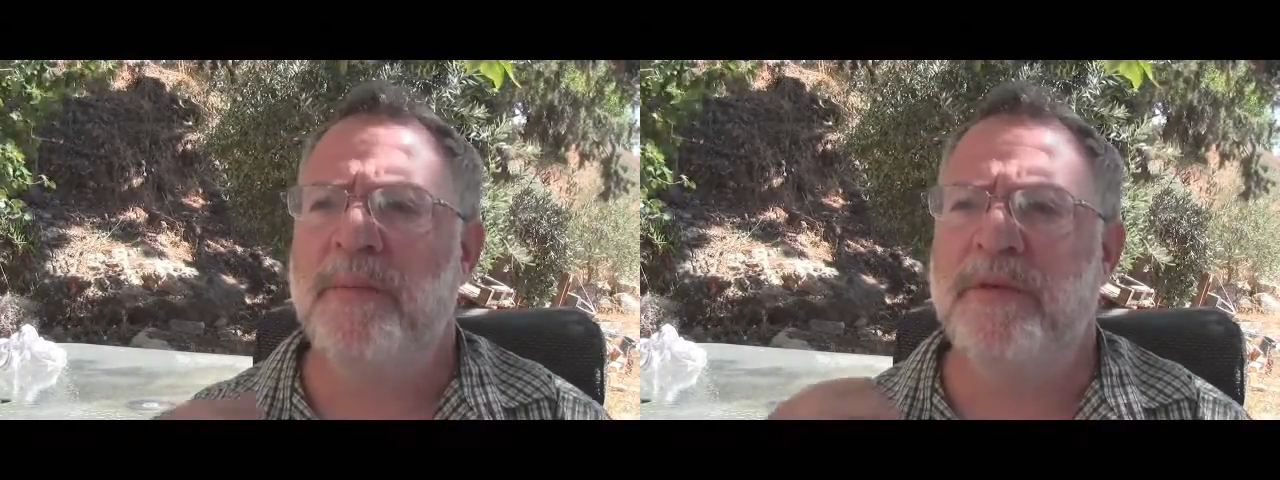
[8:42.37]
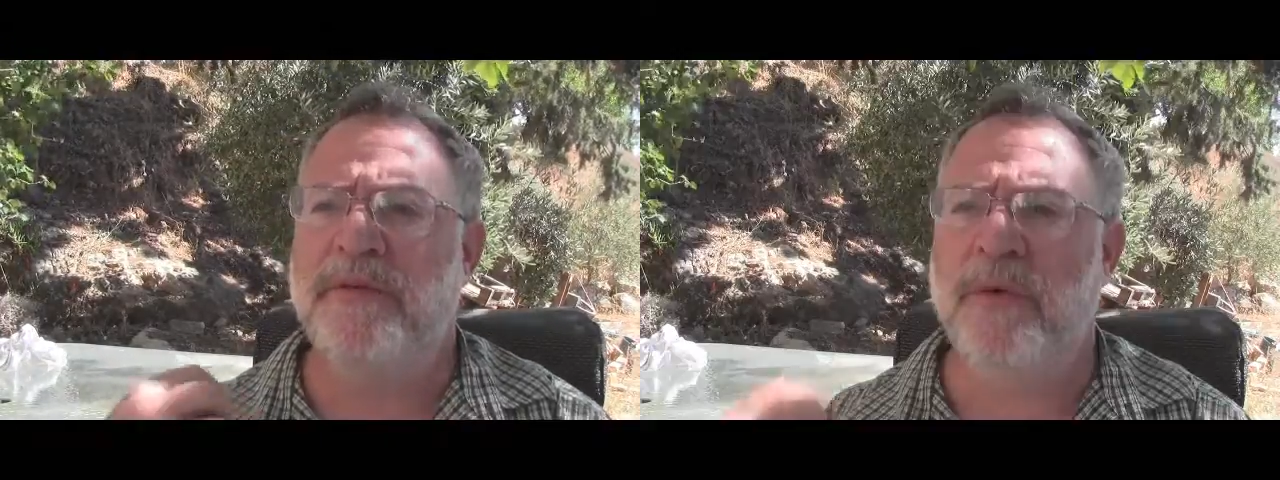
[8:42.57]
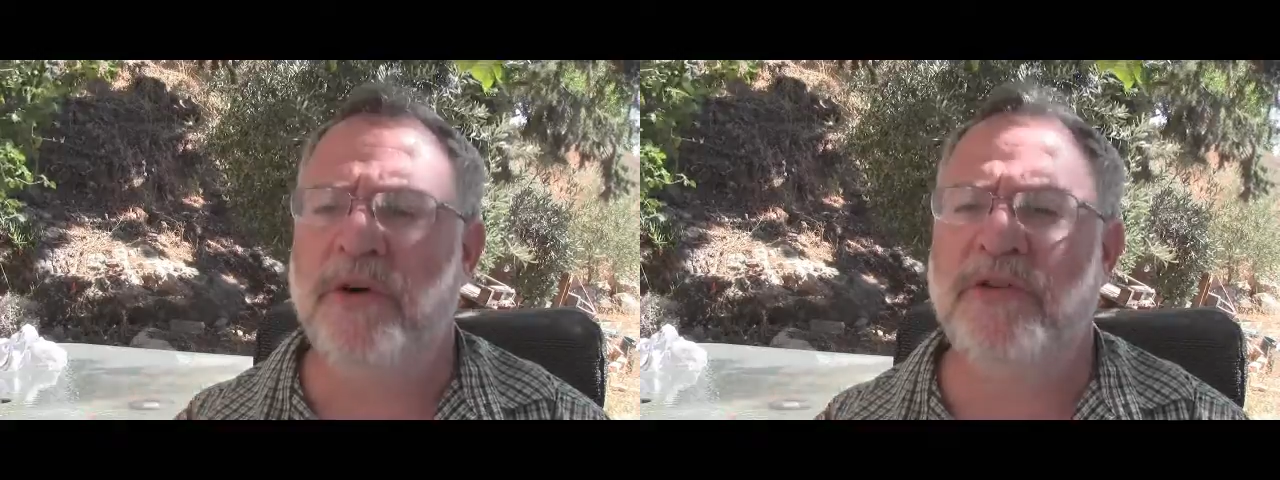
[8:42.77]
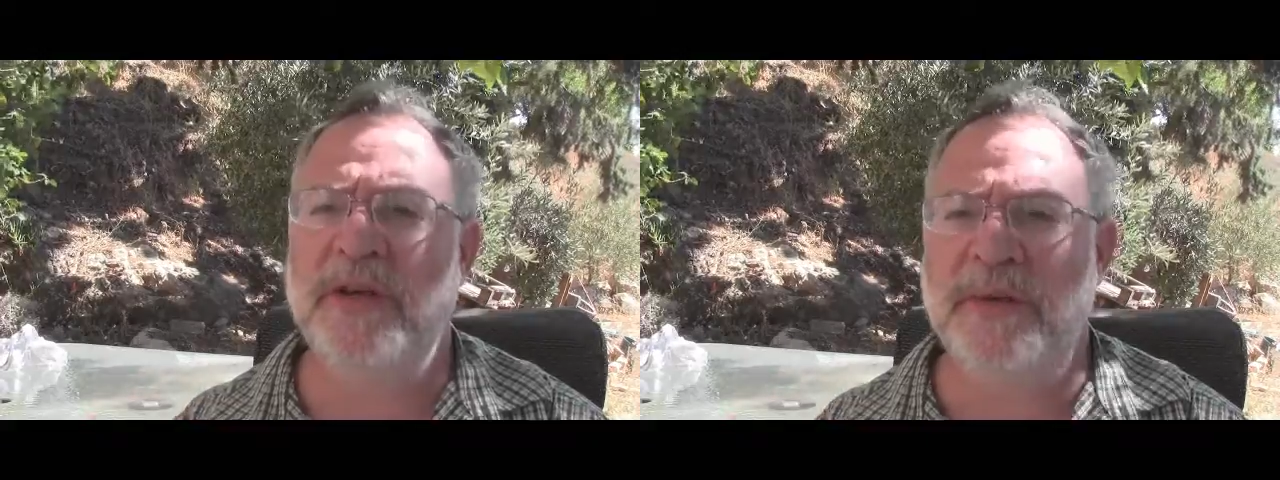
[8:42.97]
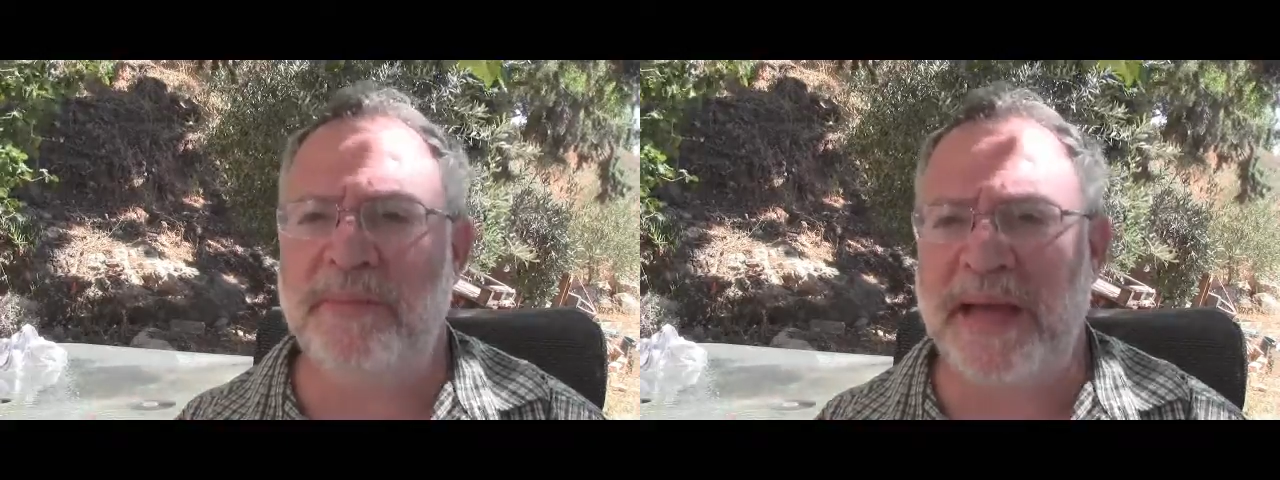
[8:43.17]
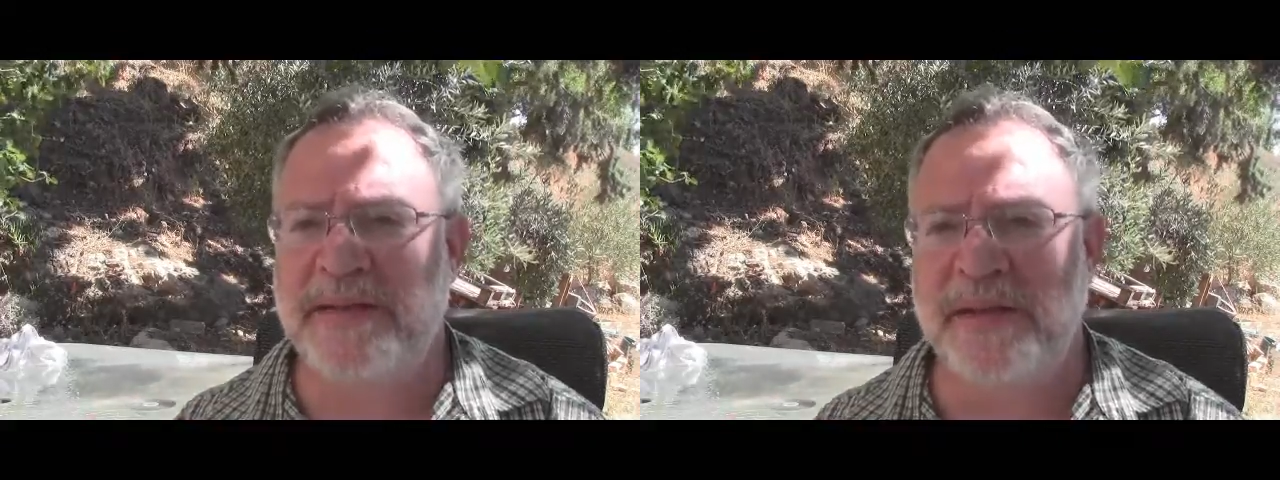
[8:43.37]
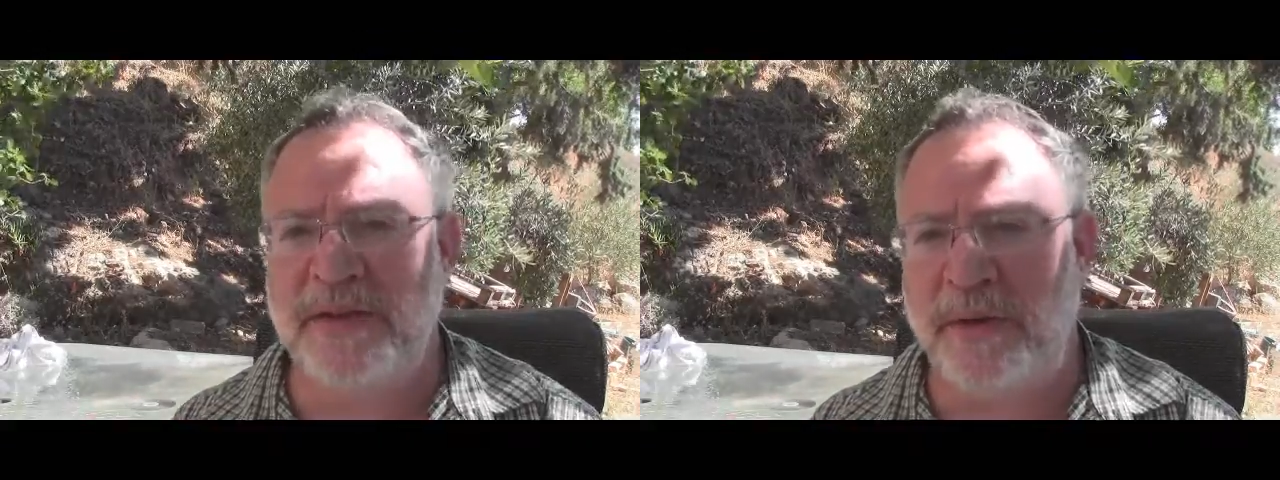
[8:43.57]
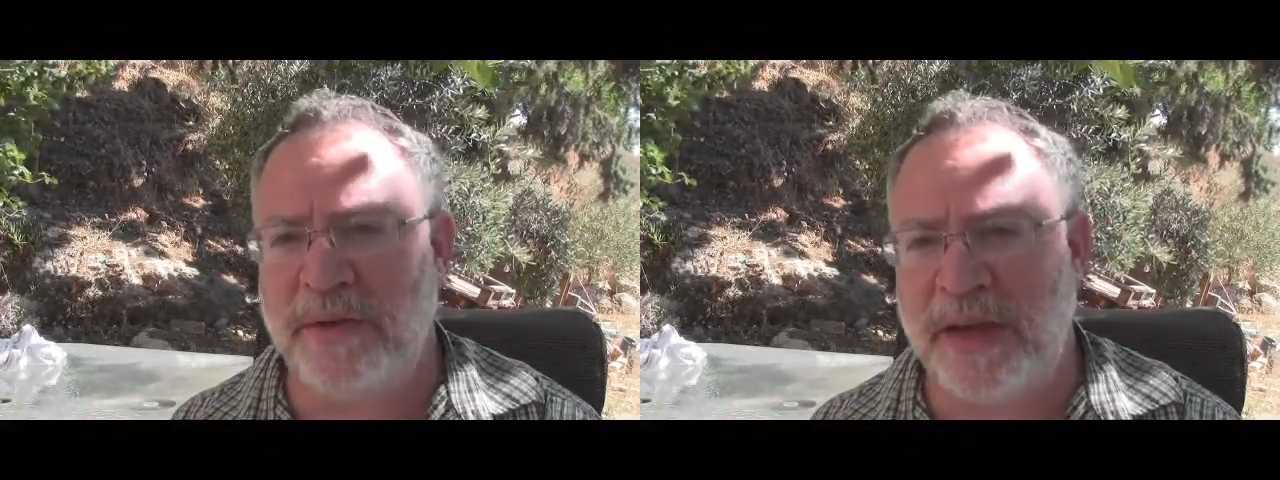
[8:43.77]
before she bakes the
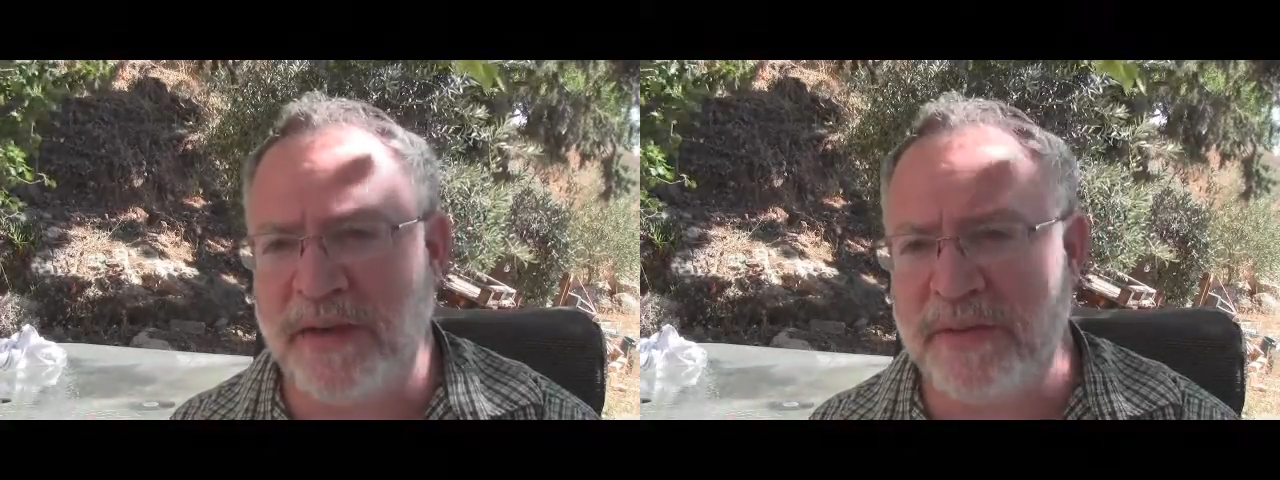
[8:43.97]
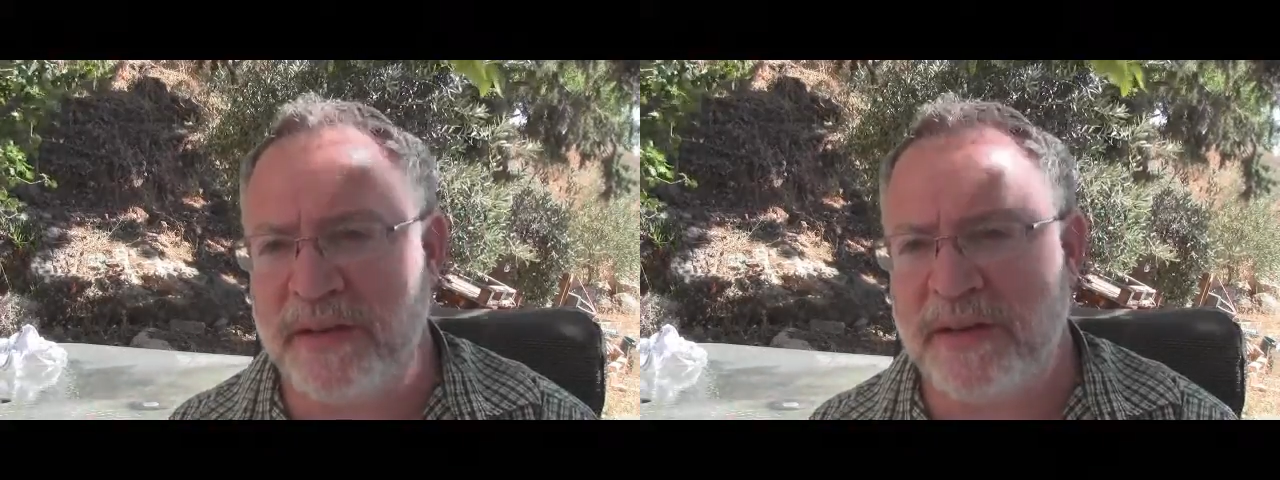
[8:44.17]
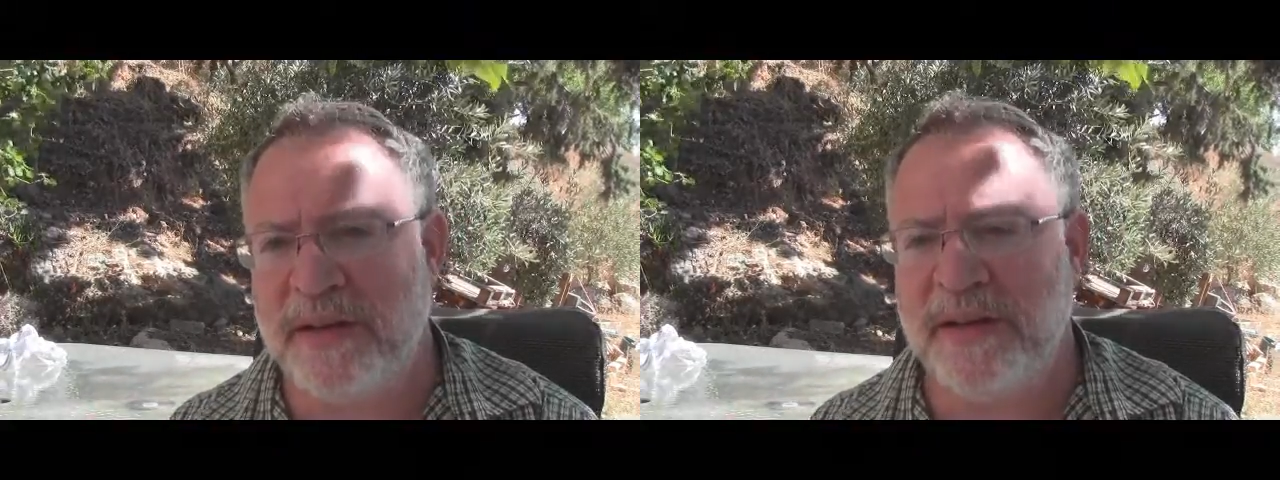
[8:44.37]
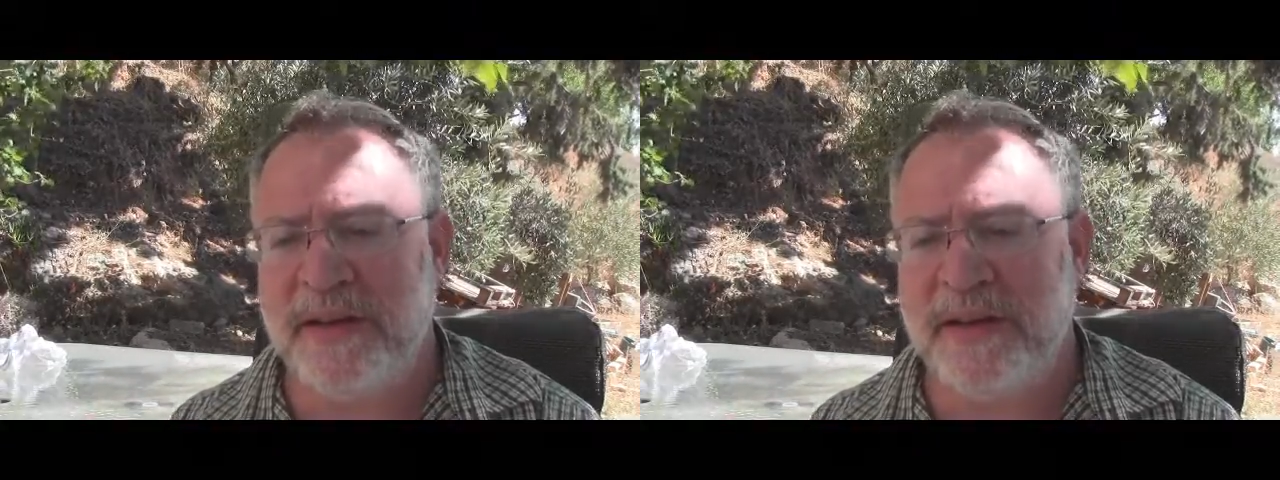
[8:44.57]
dough in the oven,